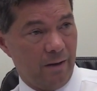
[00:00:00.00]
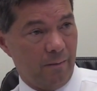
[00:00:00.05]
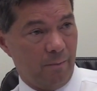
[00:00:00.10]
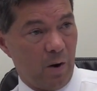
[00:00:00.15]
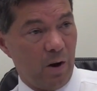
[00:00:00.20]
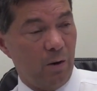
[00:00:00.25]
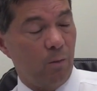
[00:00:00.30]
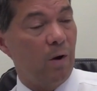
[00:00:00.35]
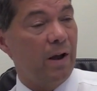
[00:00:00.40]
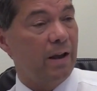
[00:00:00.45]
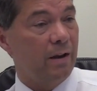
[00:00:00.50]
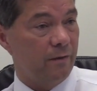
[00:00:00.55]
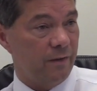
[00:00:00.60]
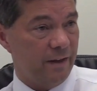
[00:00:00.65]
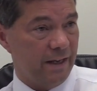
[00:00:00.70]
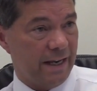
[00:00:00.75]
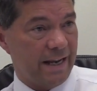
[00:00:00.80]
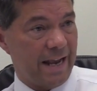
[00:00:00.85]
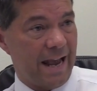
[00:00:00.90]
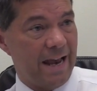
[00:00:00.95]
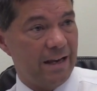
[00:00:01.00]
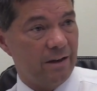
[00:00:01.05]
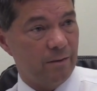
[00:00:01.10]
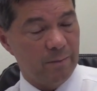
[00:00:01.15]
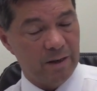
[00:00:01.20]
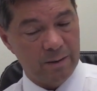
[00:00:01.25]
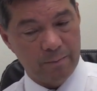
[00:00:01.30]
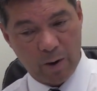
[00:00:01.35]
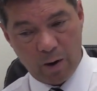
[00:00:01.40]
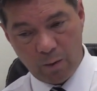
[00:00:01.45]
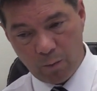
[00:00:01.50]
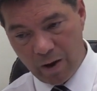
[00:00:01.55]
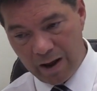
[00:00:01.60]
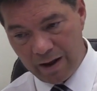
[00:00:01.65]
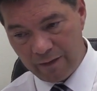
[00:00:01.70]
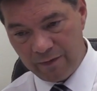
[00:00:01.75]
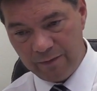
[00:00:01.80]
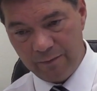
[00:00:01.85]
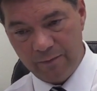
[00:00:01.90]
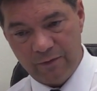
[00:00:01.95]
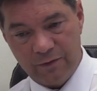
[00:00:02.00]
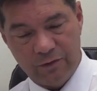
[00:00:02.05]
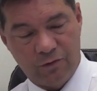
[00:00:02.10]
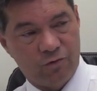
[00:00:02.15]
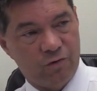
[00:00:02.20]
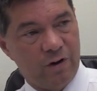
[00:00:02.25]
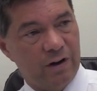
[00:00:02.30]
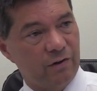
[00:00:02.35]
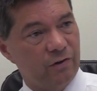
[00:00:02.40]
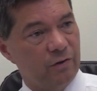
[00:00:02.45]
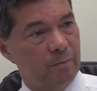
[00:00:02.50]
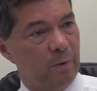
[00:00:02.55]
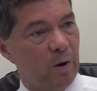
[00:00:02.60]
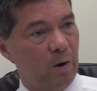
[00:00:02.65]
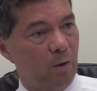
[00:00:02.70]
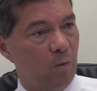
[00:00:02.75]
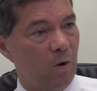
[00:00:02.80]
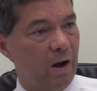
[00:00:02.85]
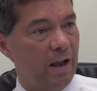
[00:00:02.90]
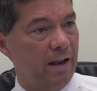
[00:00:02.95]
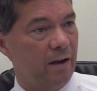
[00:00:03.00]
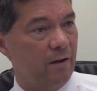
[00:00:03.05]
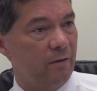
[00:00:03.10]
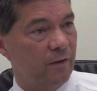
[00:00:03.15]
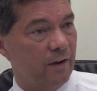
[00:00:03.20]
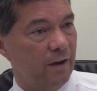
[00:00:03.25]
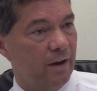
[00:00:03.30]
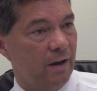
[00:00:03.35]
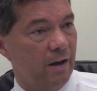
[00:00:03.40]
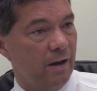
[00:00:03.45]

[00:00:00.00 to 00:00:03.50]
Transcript: by way of the academy, by way of infrastructure, by way of